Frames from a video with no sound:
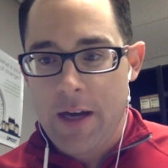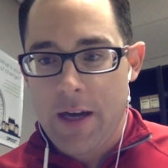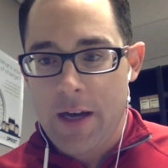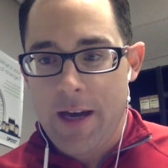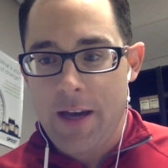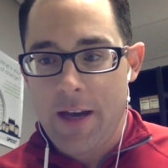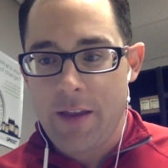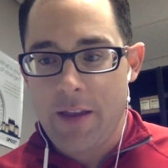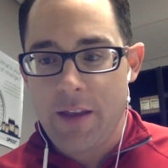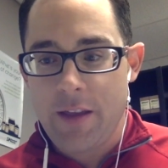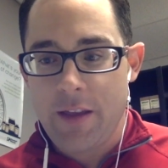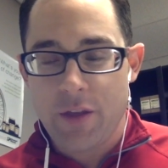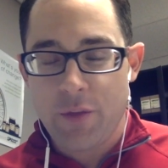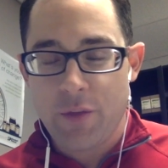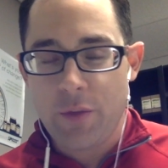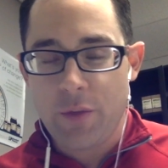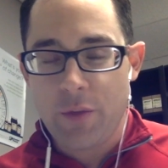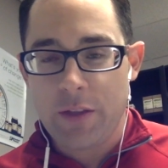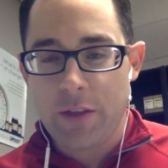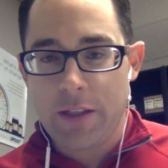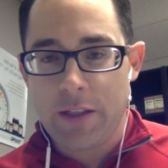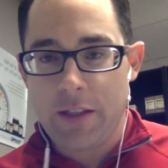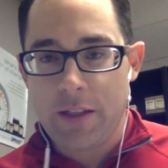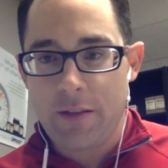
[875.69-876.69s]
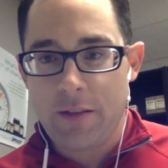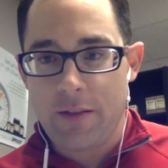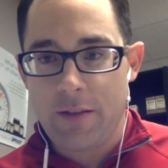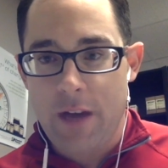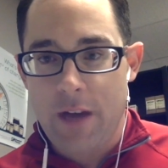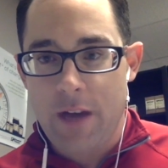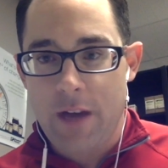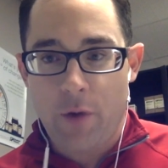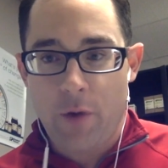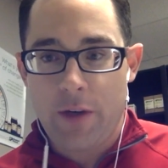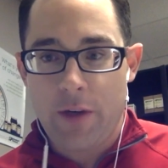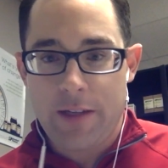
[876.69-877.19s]
And this really
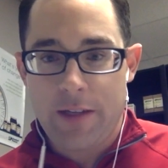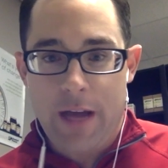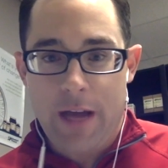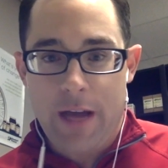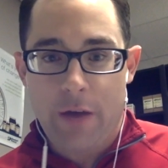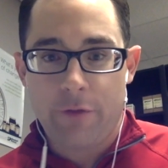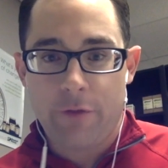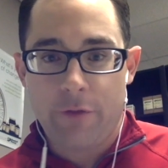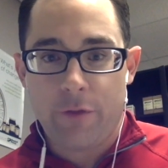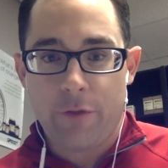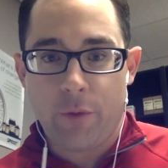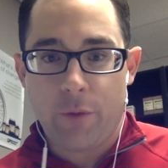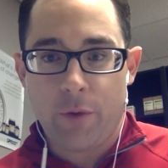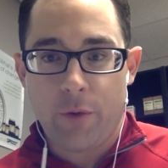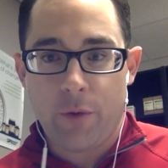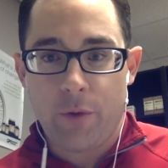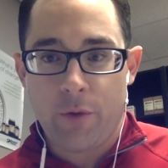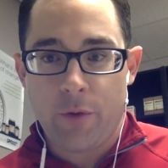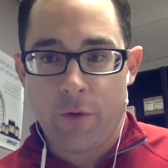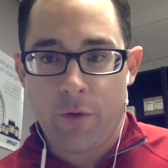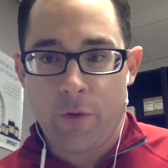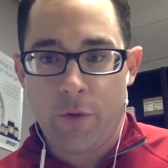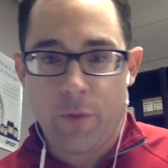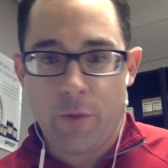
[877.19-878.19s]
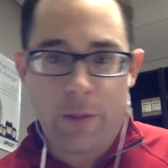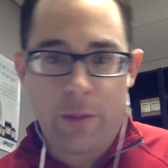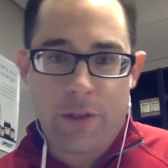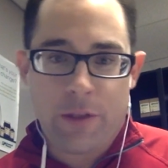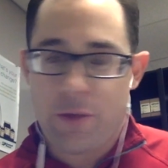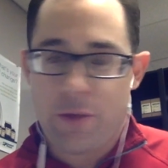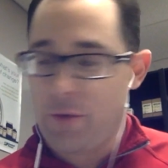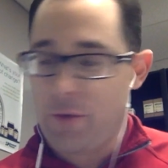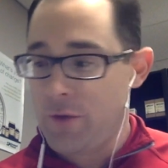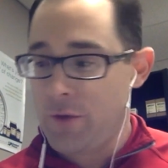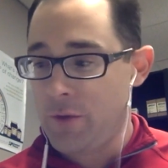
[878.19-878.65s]
narrowed it down for me too.